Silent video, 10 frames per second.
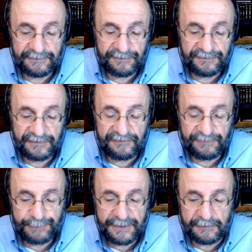since
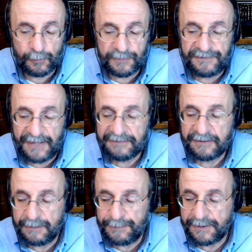Peter was
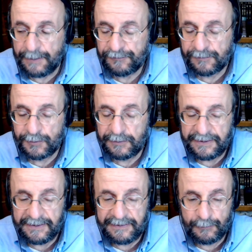not going to be comfortable
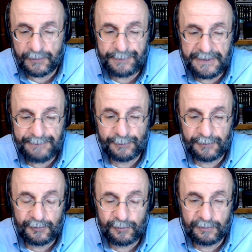eating with
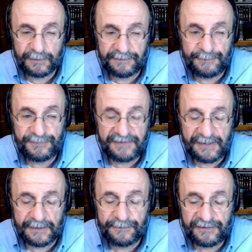people who were
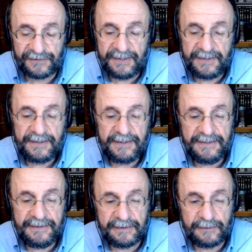themselves
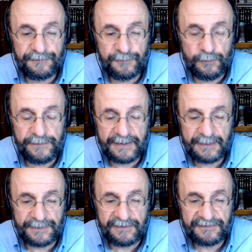eating food that
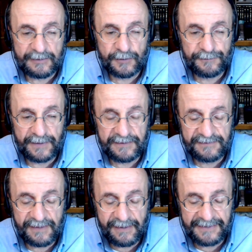had been
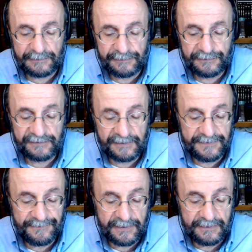sacrificed to idols,
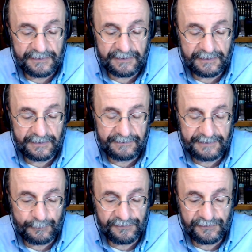
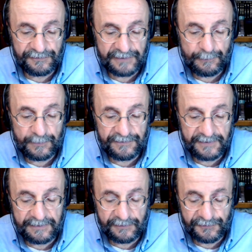that was
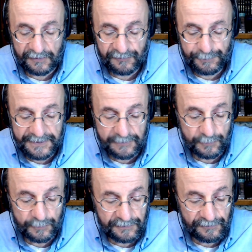it as far as Peter
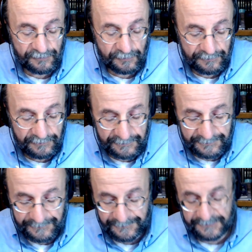was concerned.
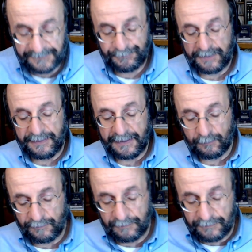
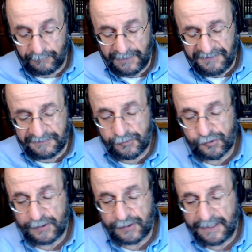Now, the rest of the
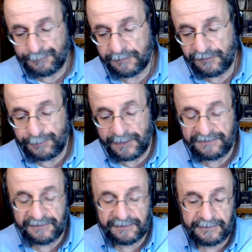chapter is
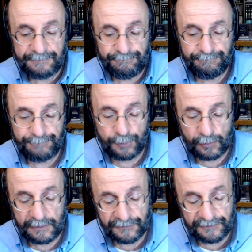basically
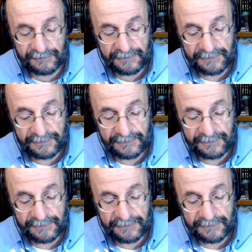Paul's